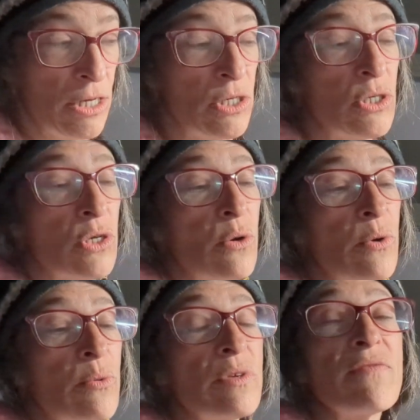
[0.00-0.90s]
So
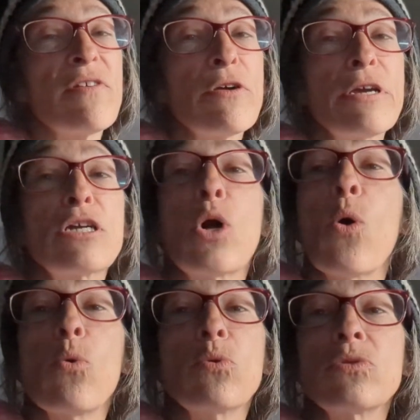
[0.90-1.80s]
it was very
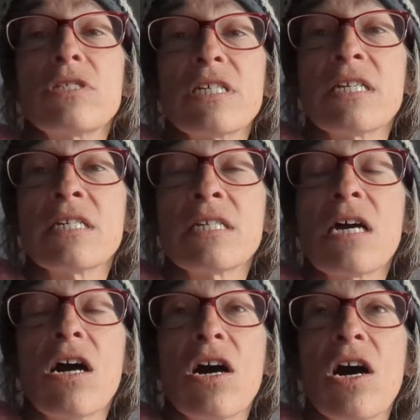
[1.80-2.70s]

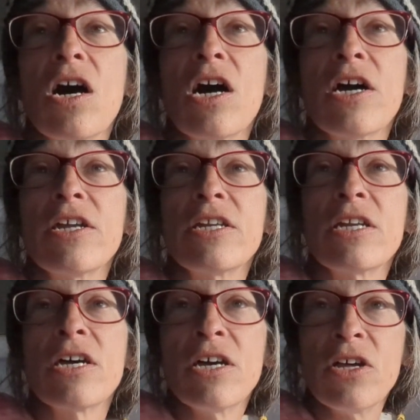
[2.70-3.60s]
golden
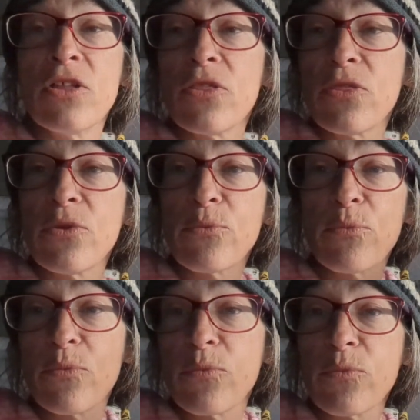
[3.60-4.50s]
on the,
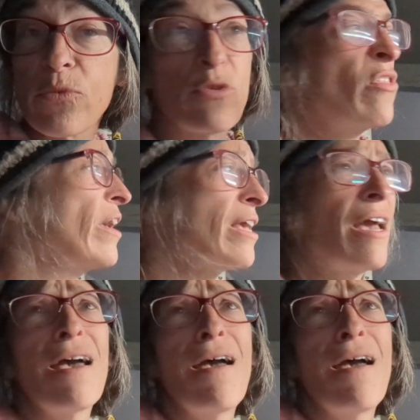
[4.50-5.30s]
like,